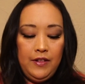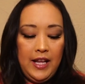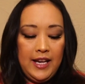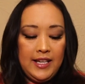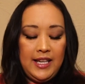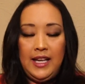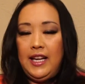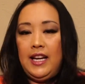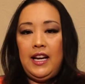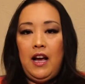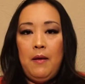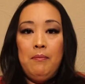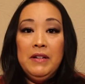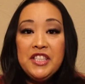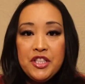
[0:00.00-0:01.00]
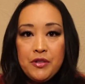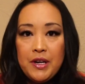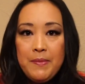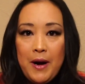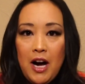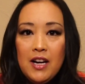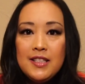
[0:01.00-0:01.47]
like getting a
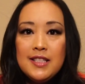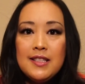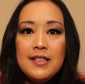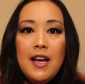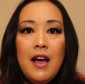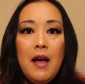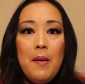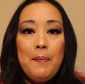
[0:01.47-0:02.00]
mystery box,